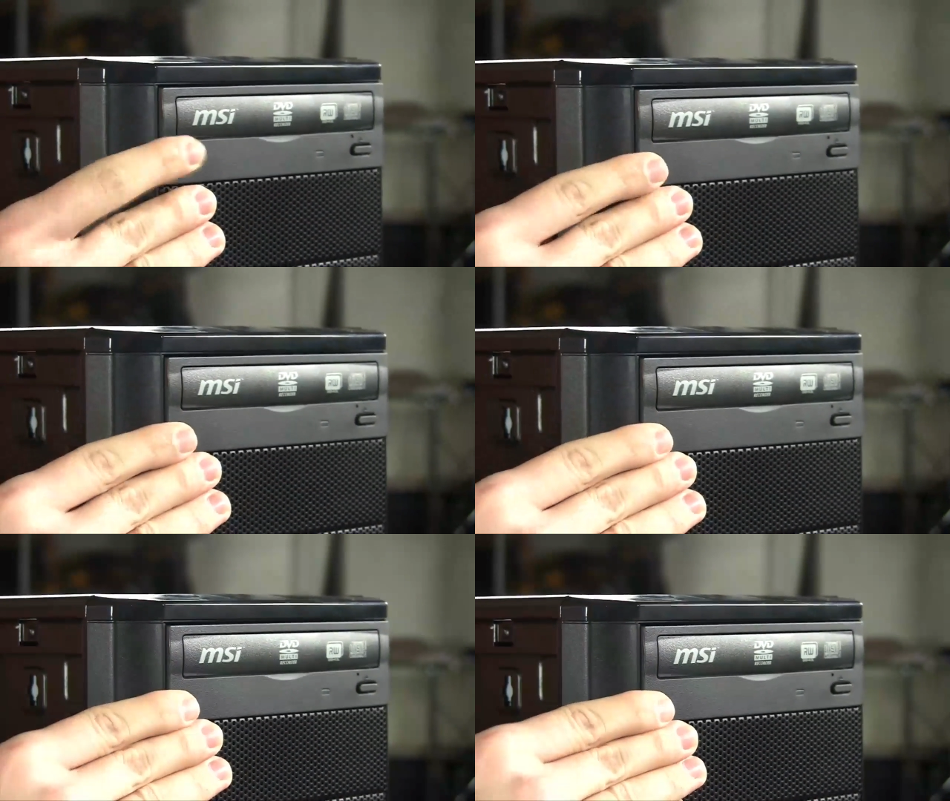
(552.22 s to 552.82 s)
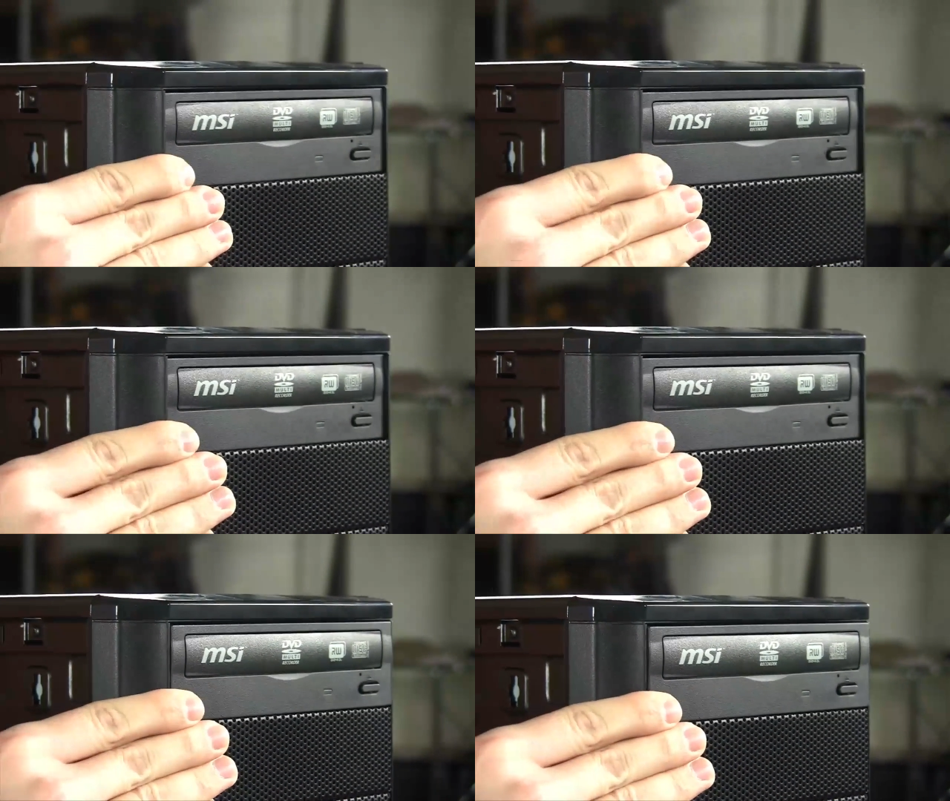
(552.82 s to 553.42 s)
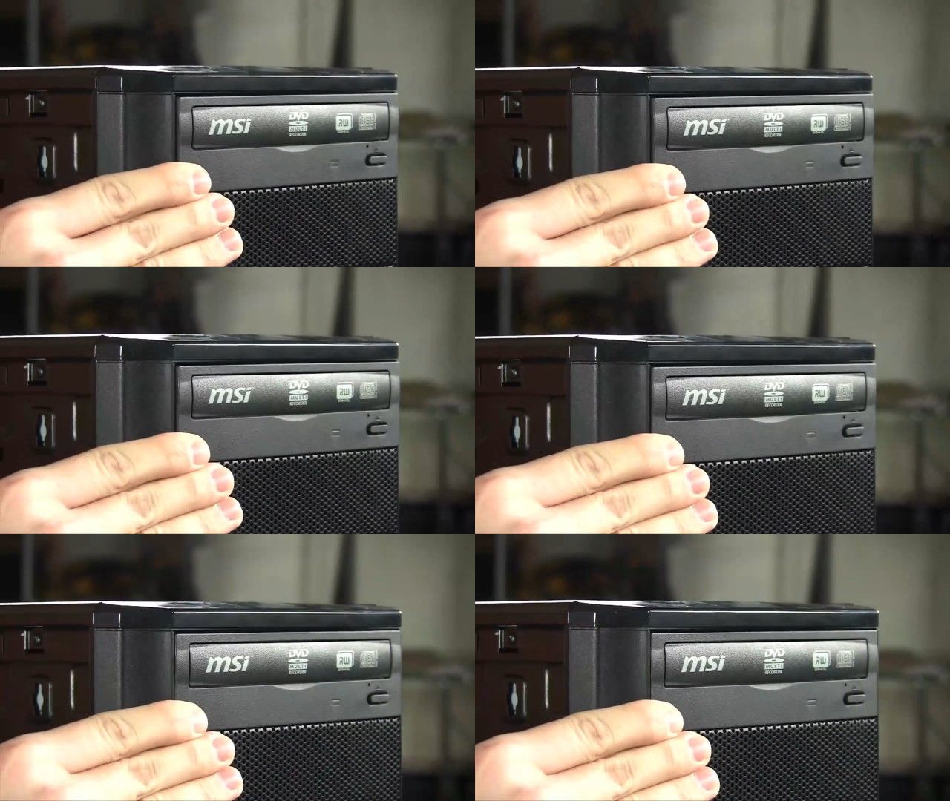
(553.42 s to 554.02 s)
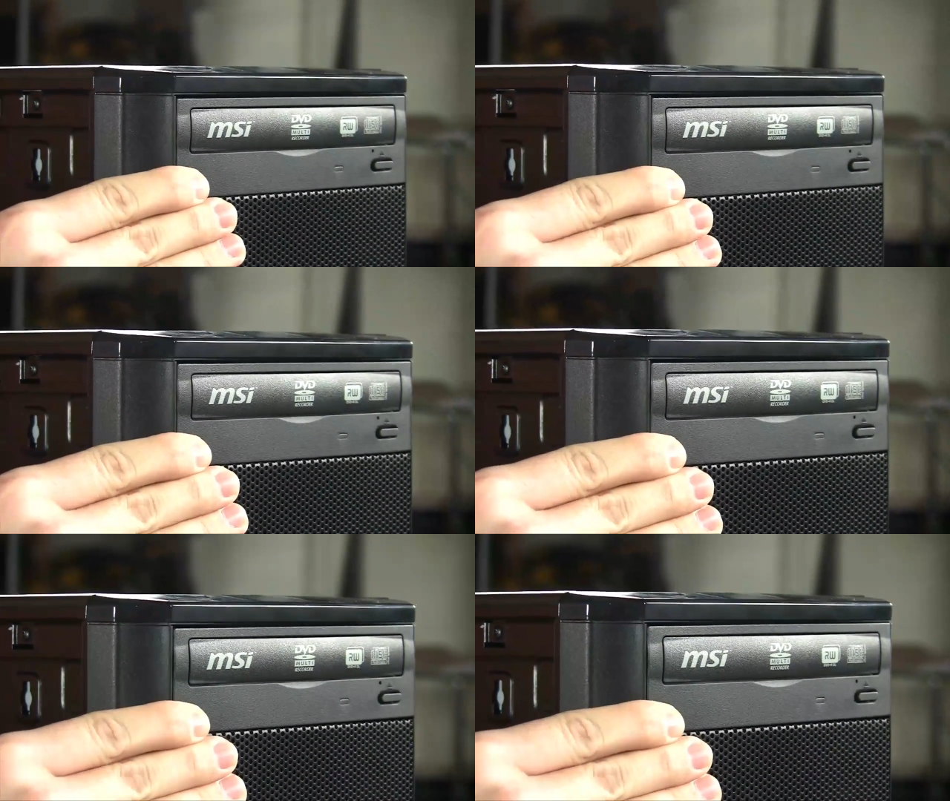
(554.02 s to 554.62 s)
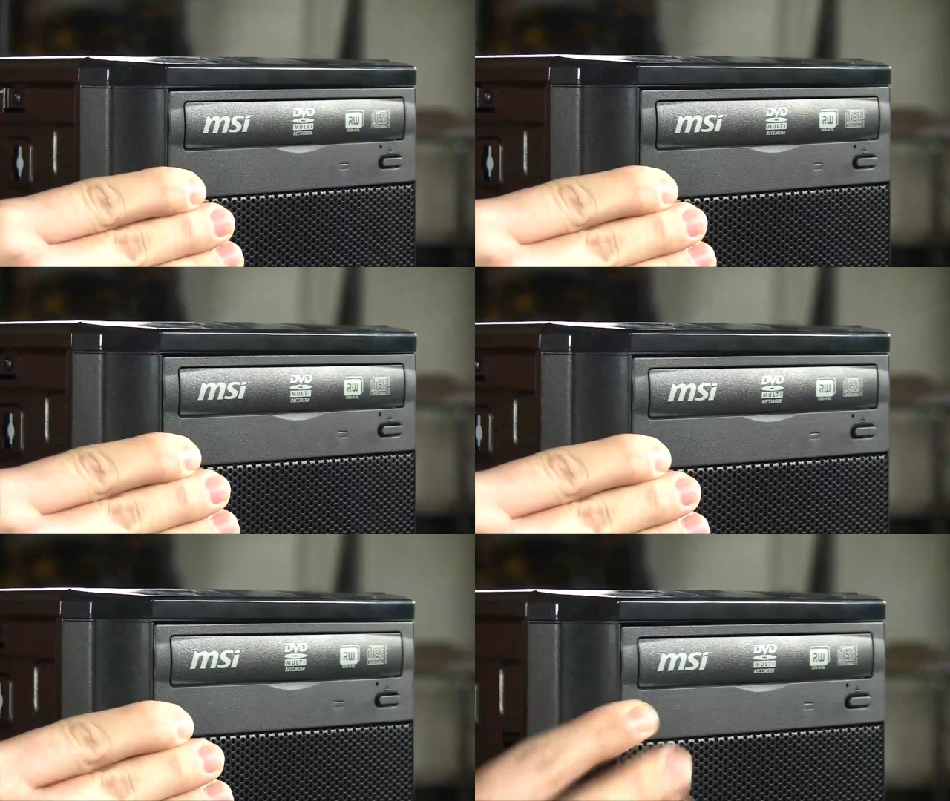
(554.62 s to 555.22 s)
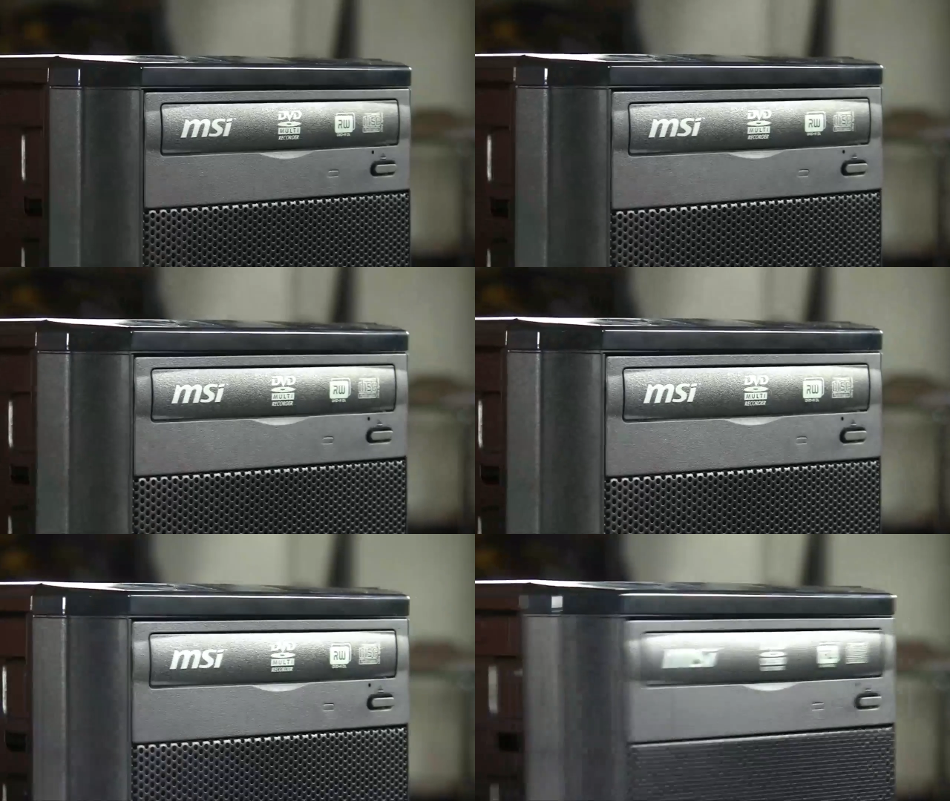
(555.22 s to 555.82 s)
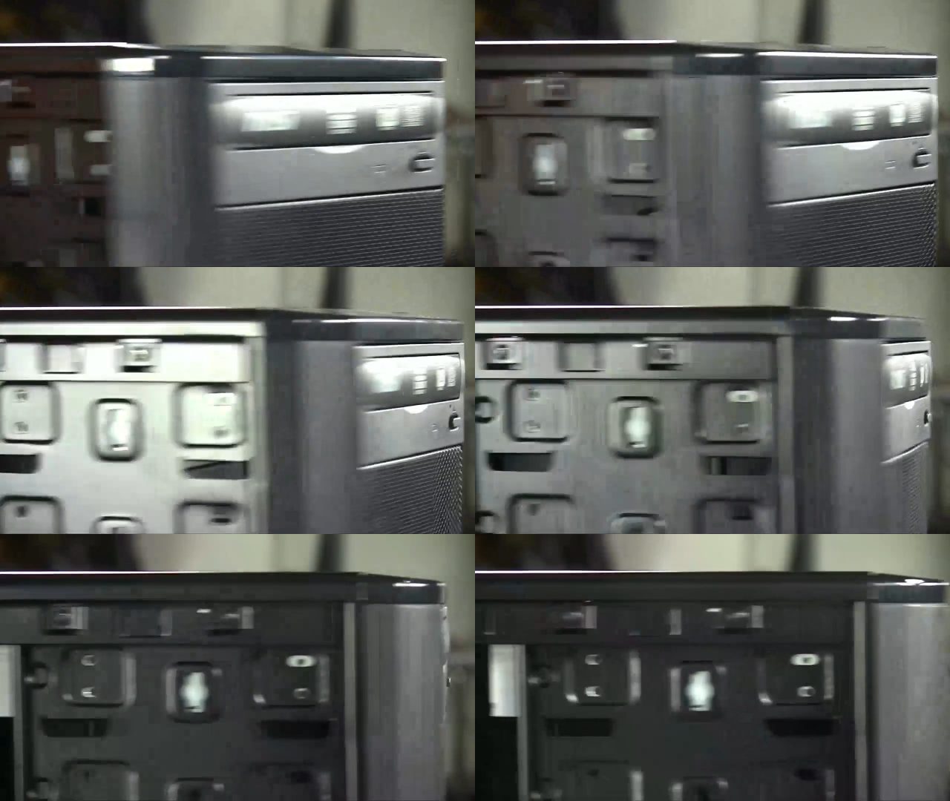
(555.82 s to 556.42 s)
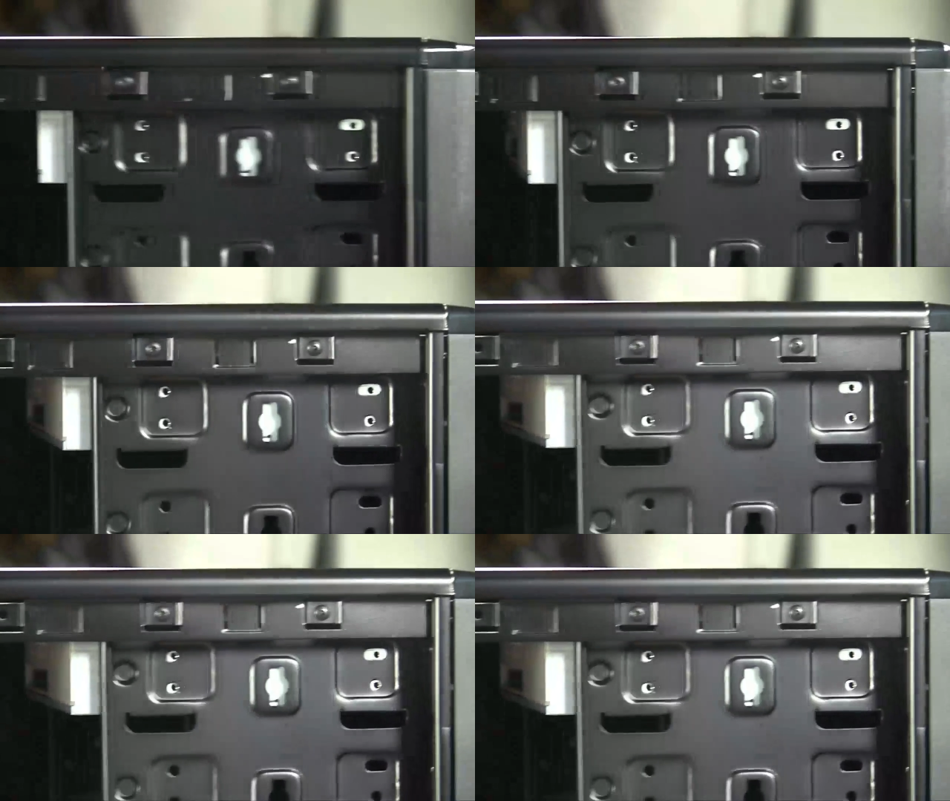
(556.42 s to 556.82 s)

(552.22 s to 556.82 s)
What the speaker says: (no speaker visible)